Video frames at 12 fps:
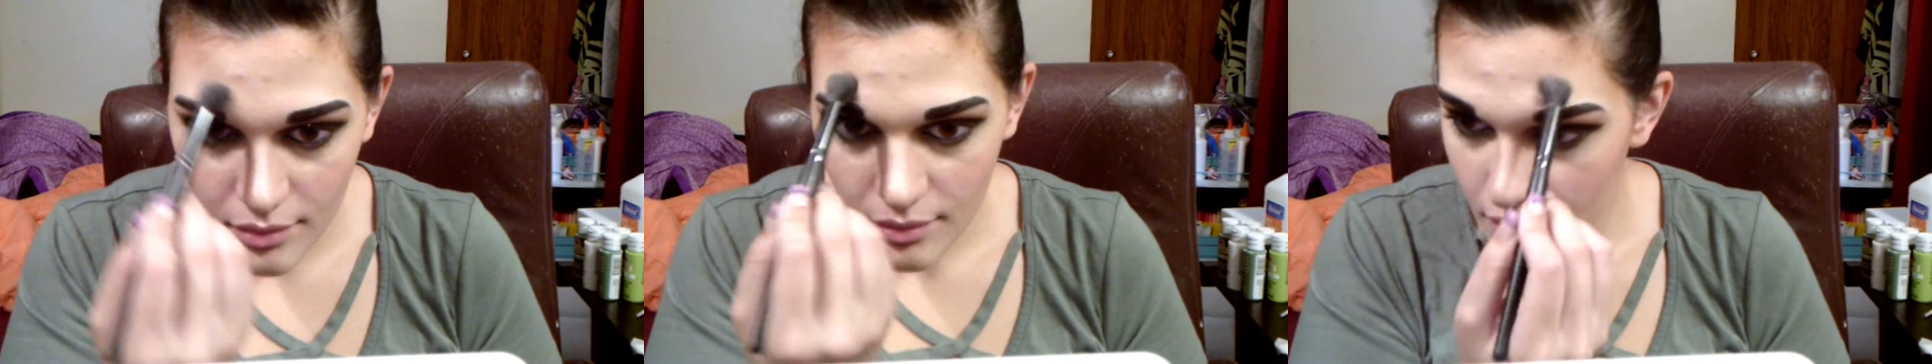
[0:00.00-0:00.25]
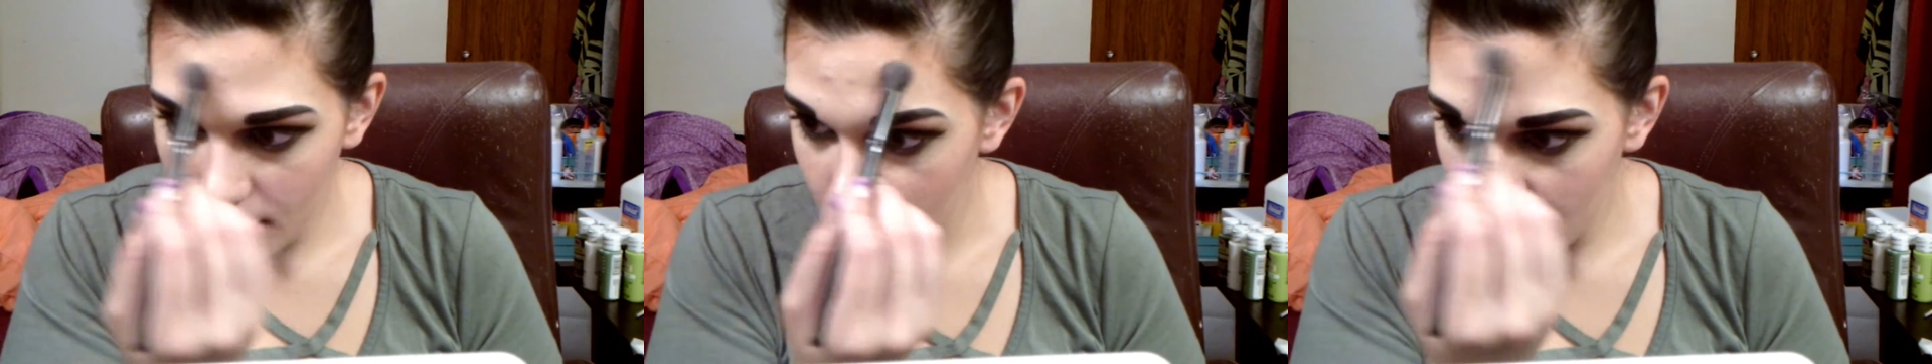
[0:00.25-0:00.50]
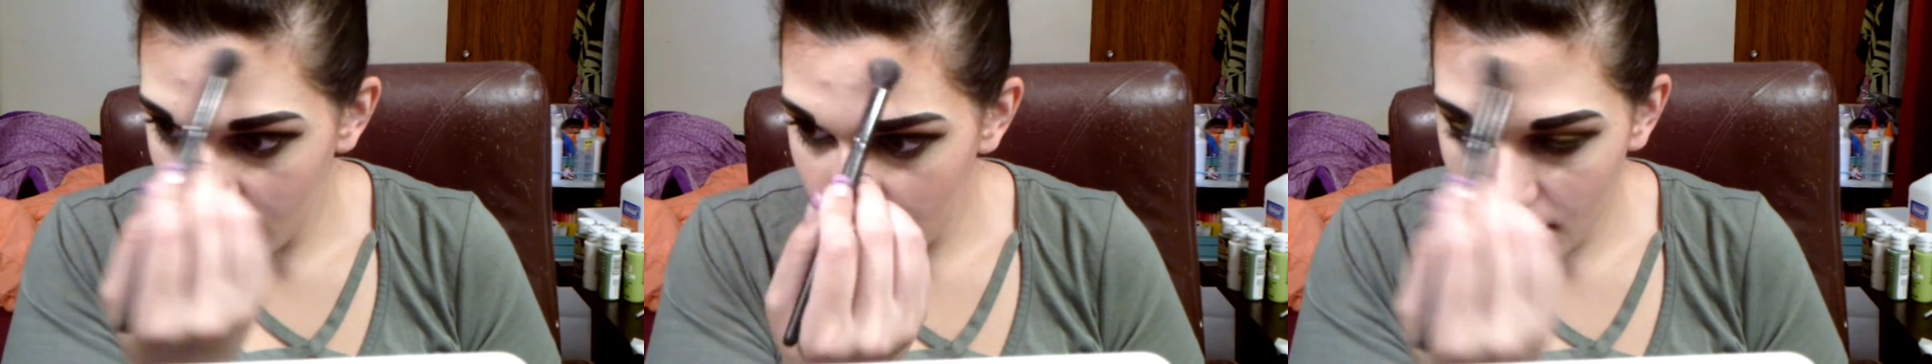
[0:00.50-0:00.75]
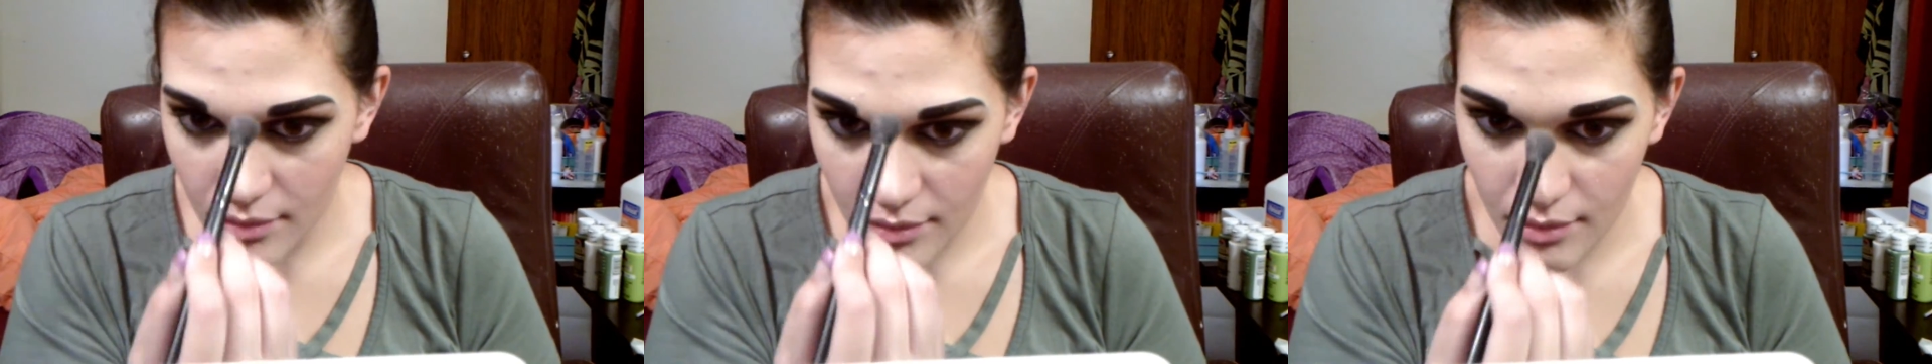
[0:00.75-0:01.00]
I
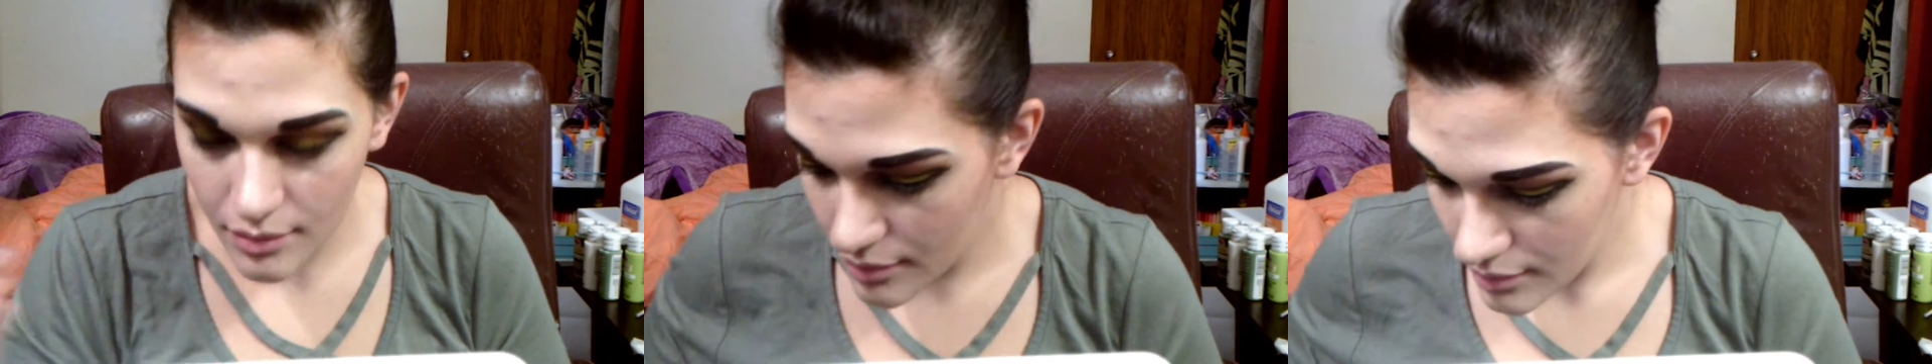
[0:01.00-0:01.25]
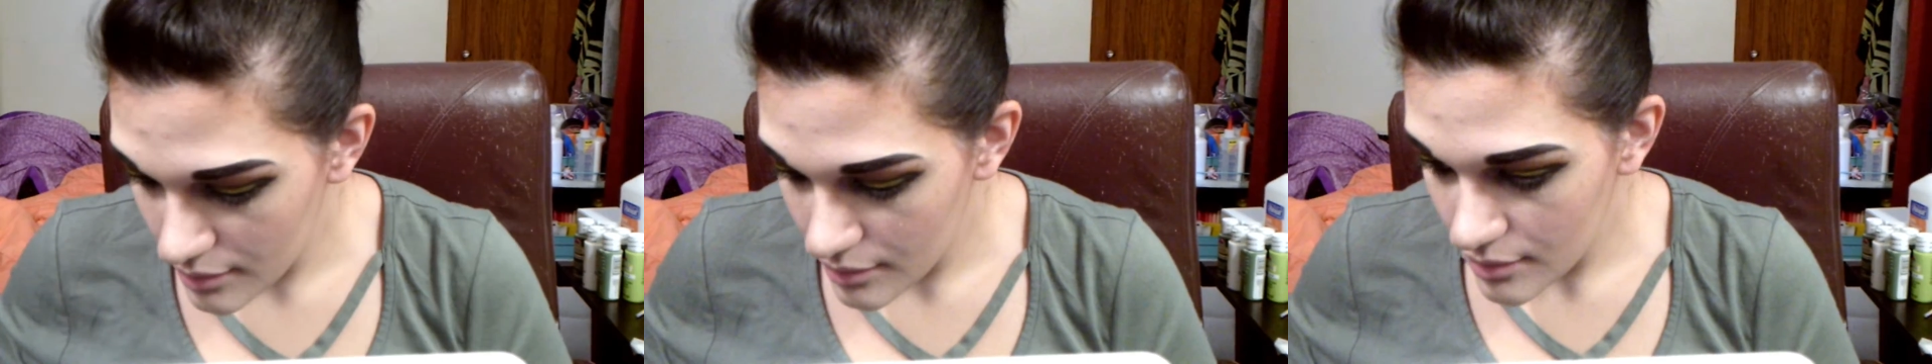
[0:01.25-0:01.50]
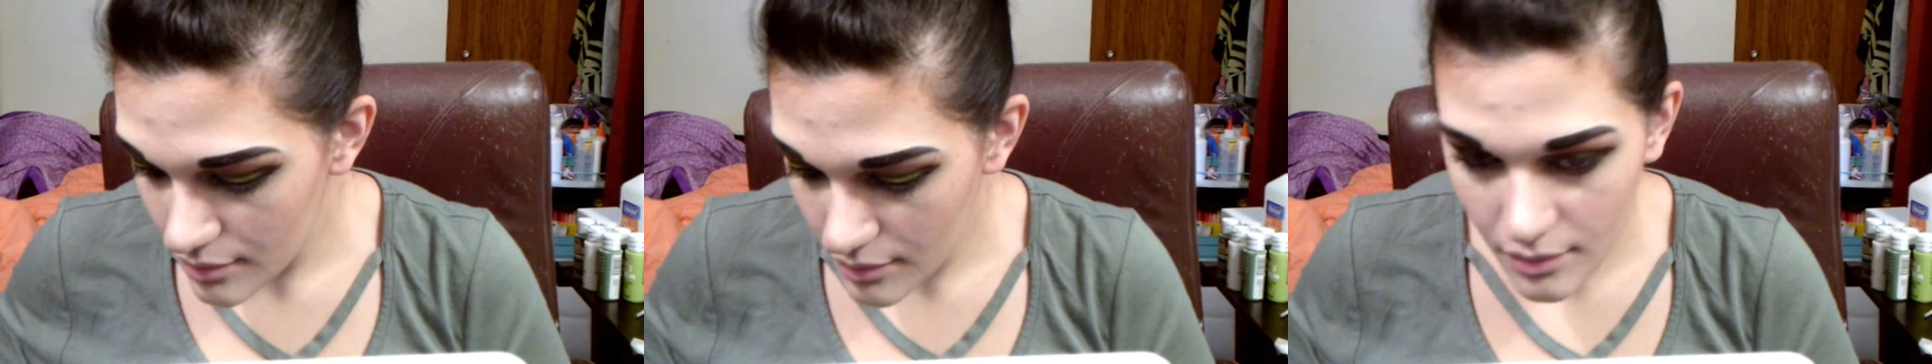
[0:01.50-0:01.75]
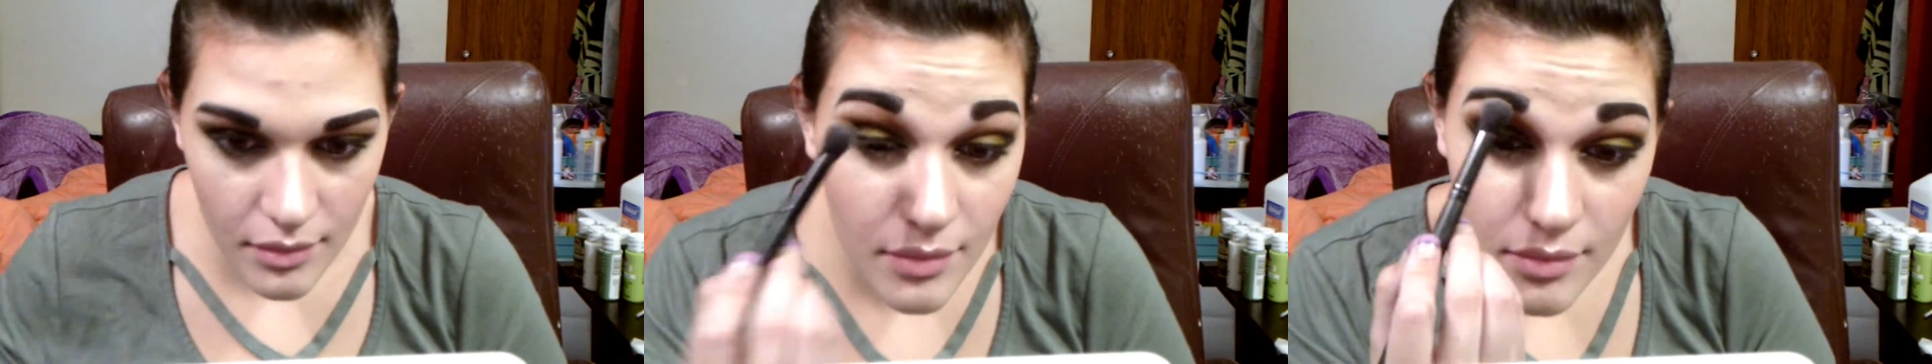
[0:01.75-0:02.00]
then, you
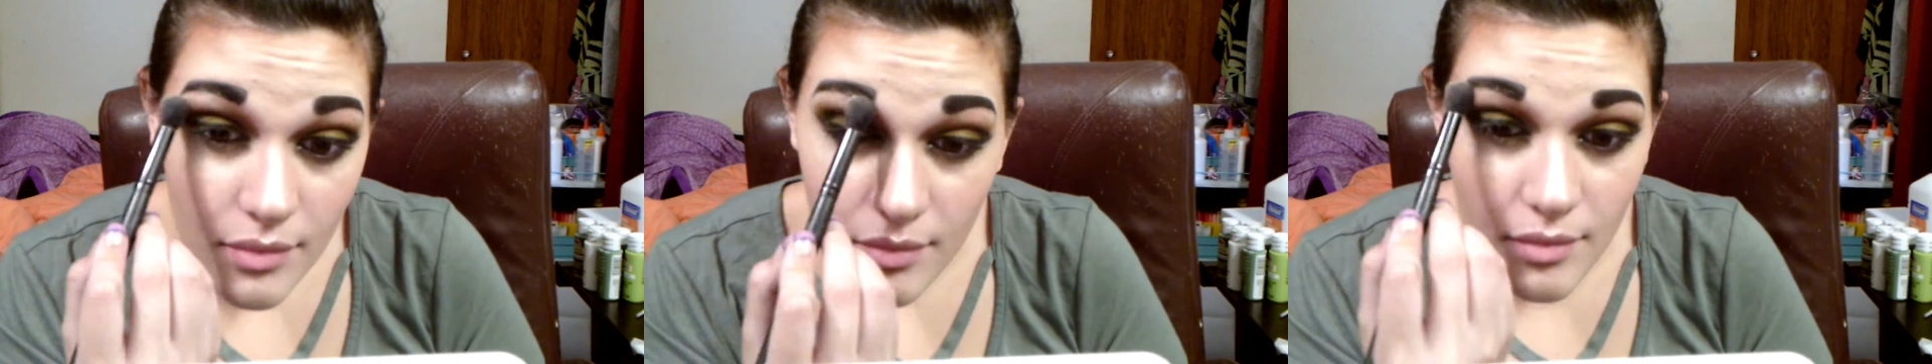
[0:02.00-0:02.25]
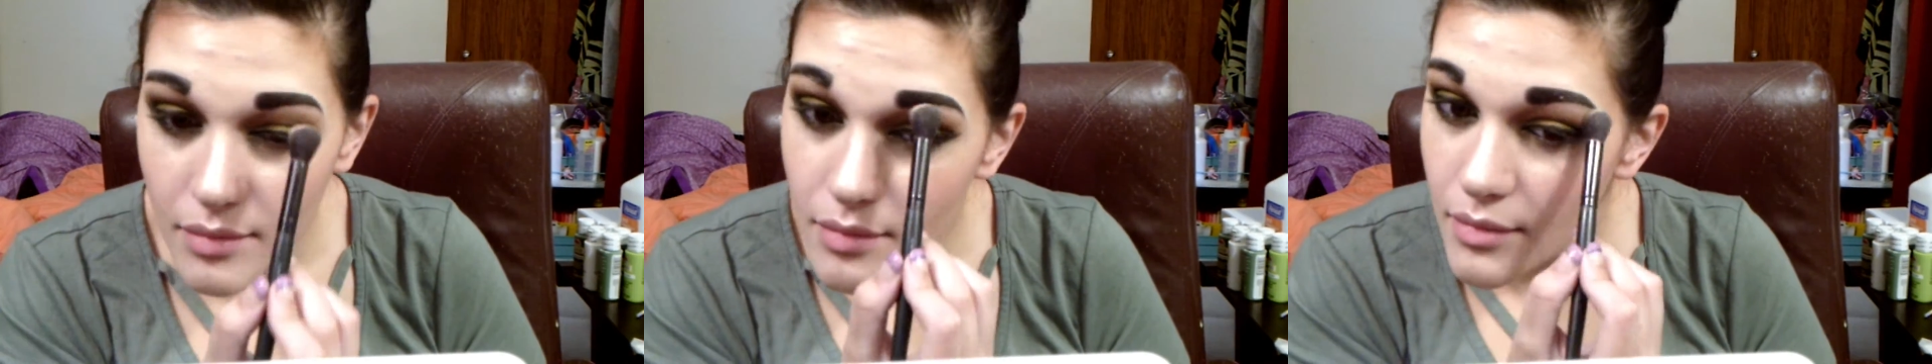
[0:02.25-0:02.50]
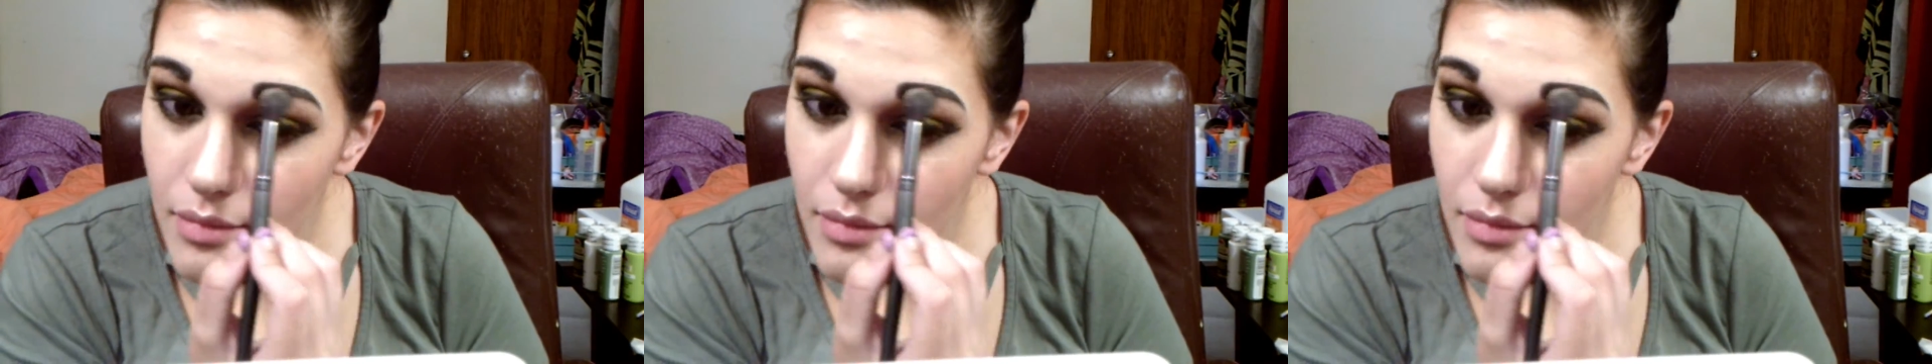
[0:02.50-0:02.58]
know, highlighting my